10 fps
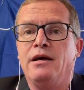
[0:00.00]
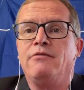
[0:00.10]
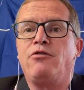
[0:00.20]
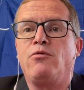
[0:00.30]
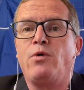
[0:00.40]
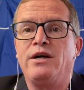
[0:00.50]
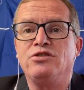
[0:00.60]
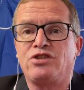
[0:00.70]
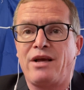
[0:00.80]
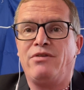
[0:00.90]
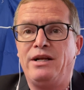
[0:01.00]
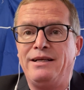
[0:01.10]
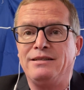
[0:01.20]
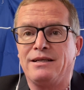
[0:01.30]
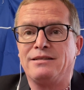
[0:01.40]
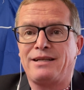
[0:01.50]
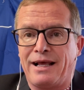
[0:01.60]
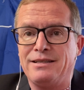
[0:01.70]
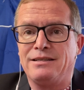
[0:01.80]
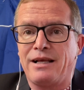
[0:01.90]
for one Javelin, that's the
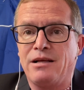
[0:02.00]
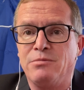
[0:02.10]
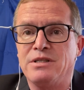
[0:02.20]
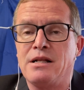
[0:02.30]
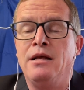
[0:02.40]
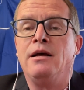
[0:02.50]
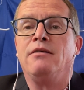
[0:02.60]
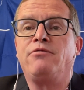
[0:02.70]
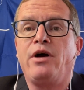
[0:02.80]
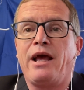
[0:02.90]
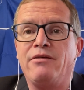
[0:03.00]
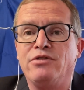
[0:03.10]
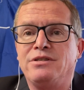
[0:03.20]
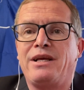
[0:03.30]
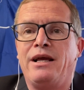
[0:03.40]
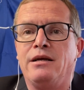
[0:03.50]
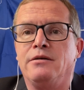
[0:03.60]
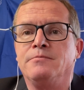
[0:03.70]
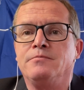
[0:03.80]
anti-tank missile, for every tank.